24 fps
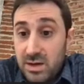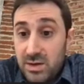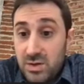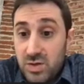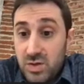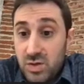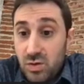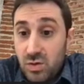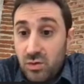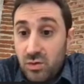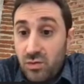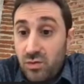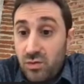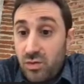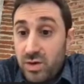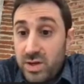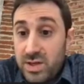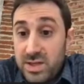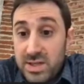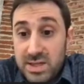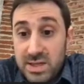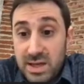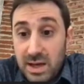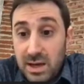So for
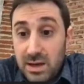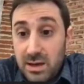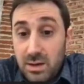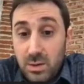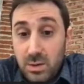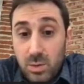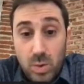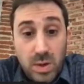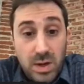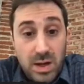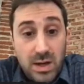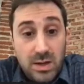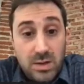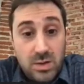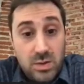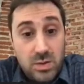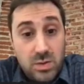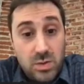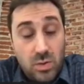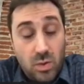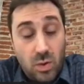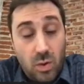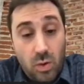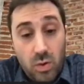each cell, we had
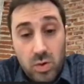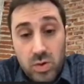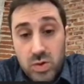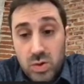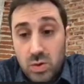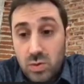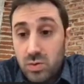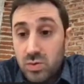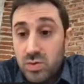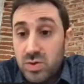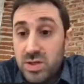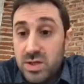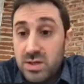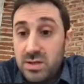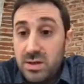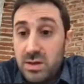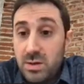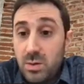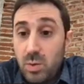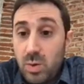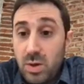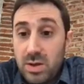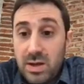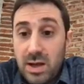to also consider
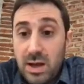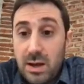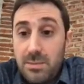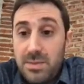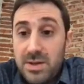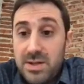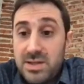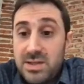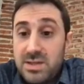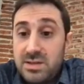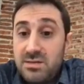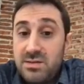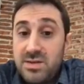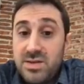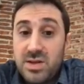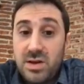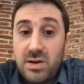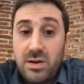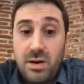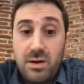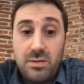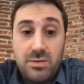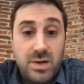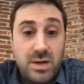what happens in the
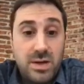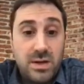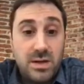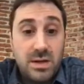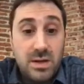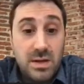surrounding.